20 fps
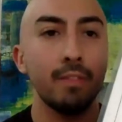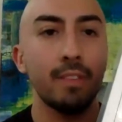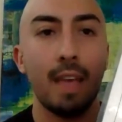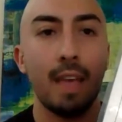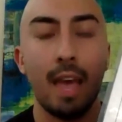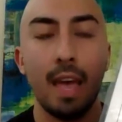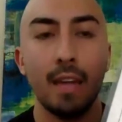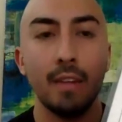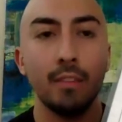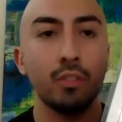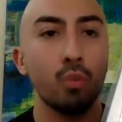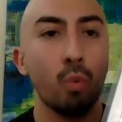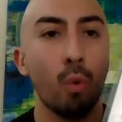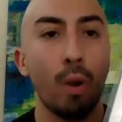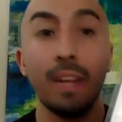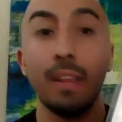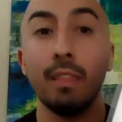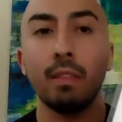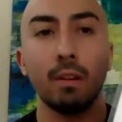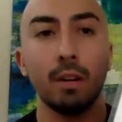10,
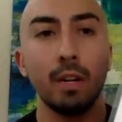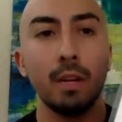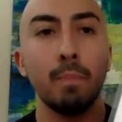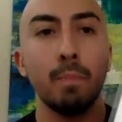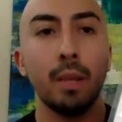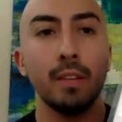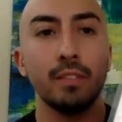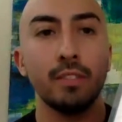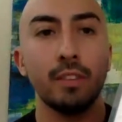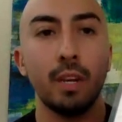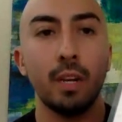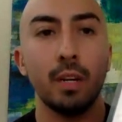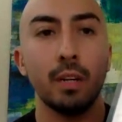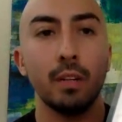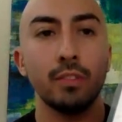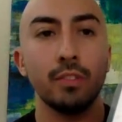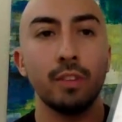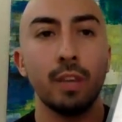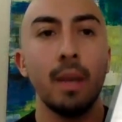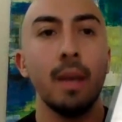20, 30 plus
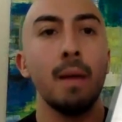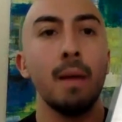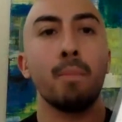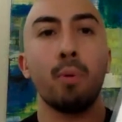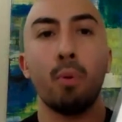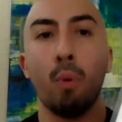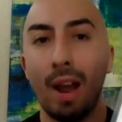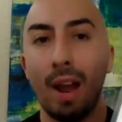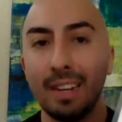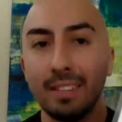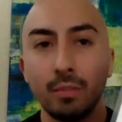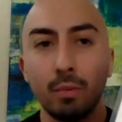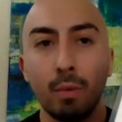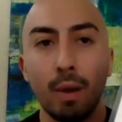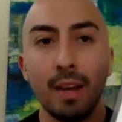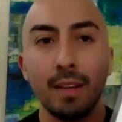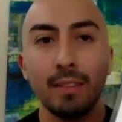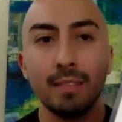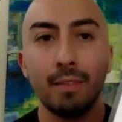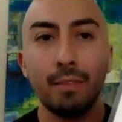years, price
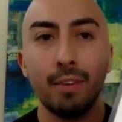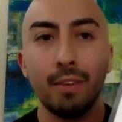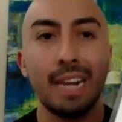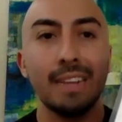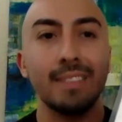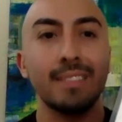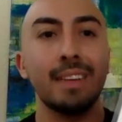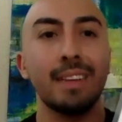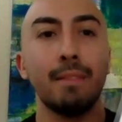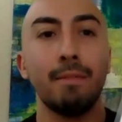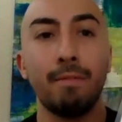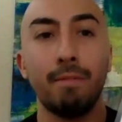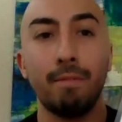wise, if you guys can